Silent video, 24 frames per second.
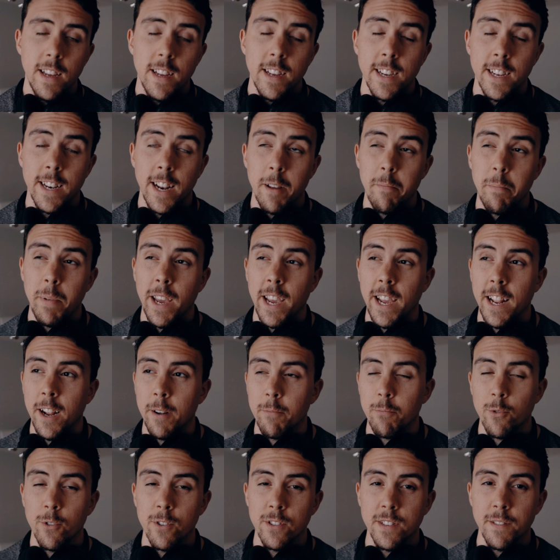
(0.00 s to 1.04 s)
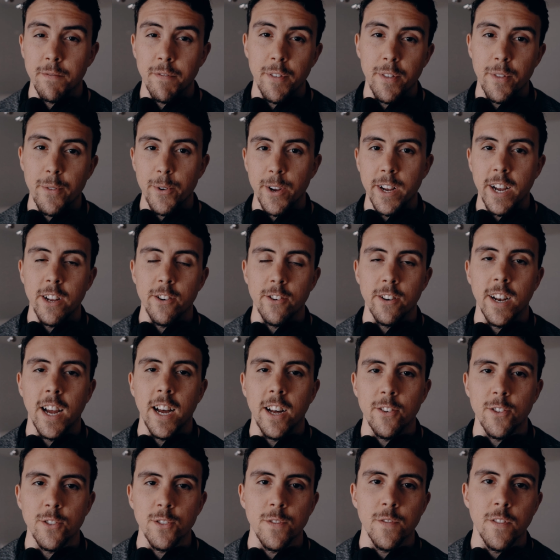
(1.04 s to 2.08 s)
and I paid upwards of
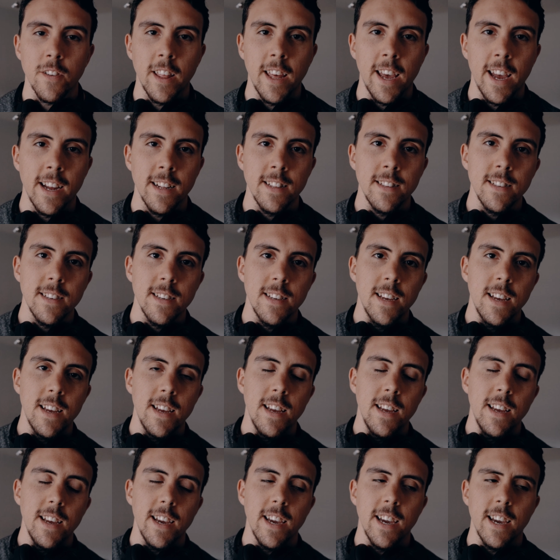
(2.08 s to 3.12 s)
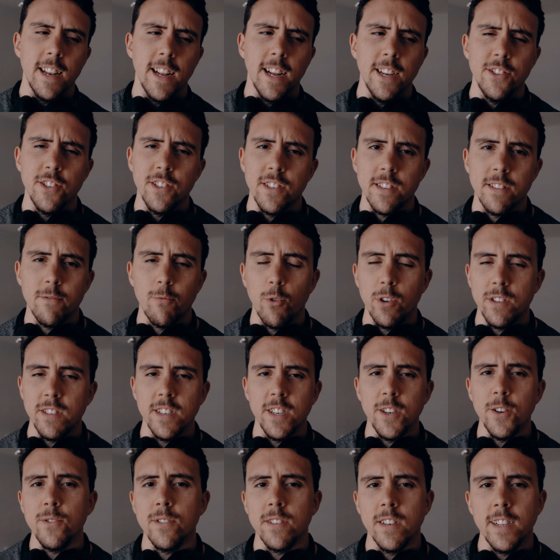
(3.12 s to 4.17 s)
$300 for that, and I just
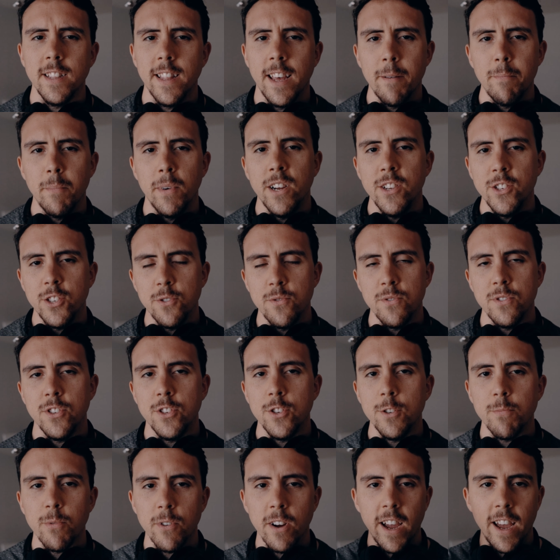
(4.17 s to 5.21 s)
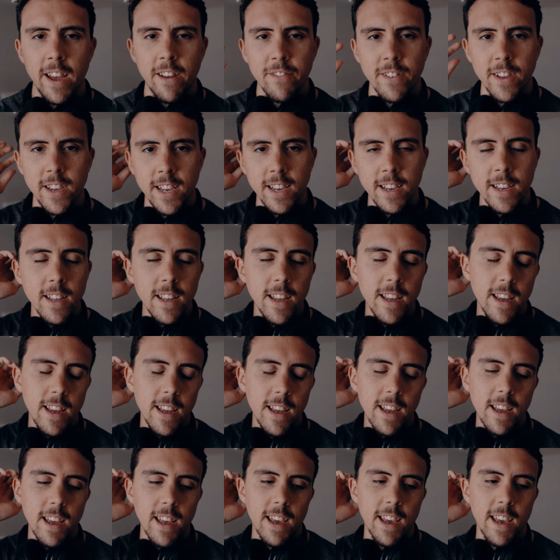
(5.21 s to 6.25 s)
wasn't using it that much. It was super heavy,
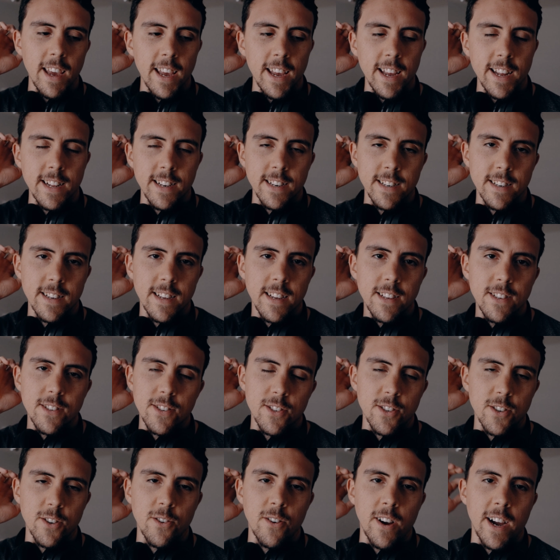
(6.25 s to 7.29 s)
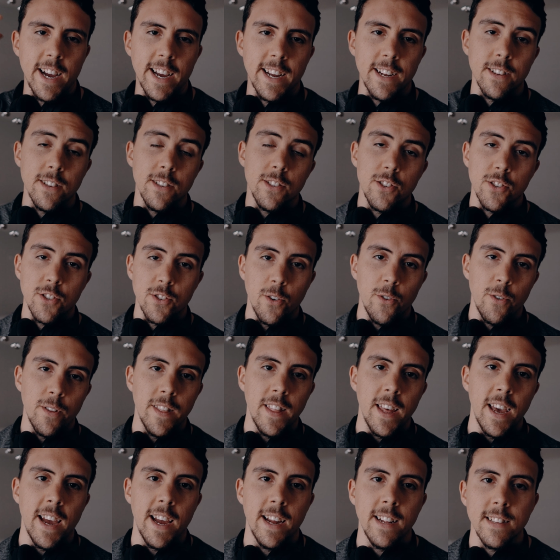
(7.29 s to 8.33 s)
and so I sold
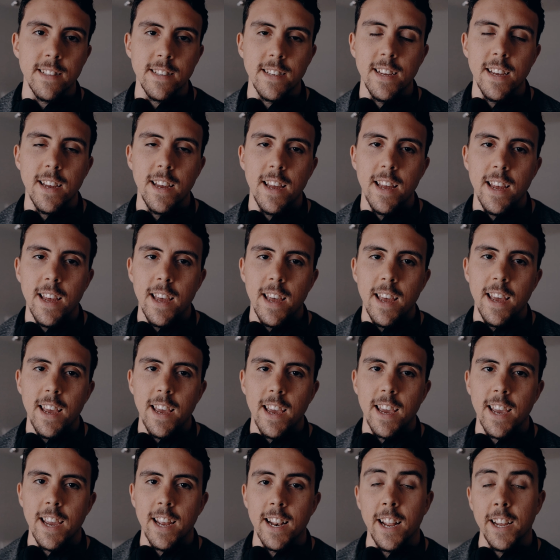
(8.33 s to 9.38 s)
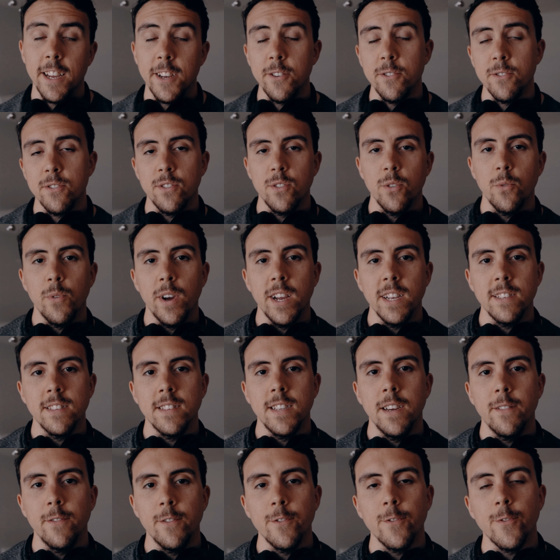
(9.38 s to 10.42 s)
that, and I used the waist
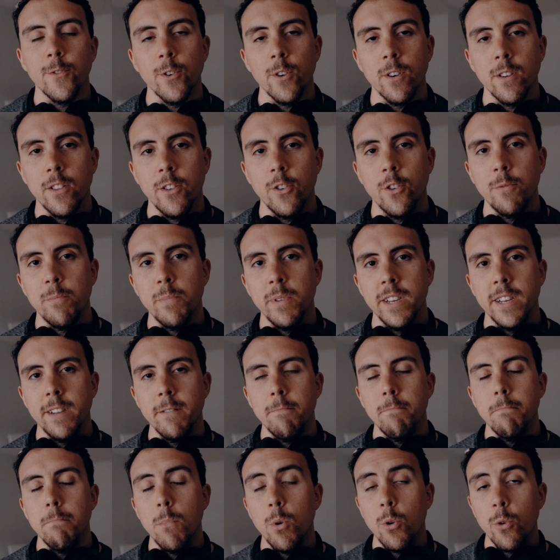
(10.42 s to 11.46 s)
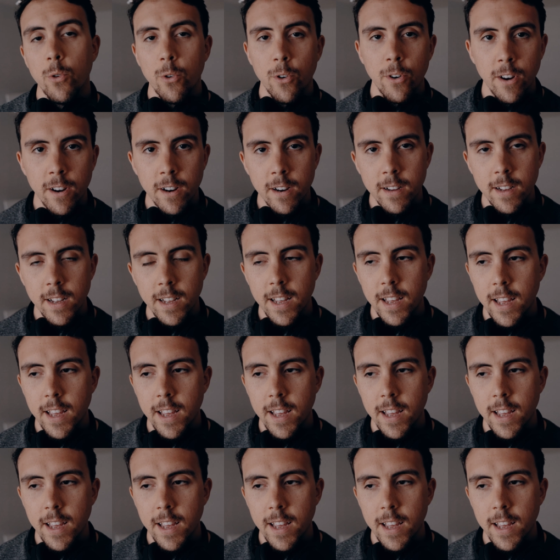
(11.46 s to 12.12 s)
level for a little bit more,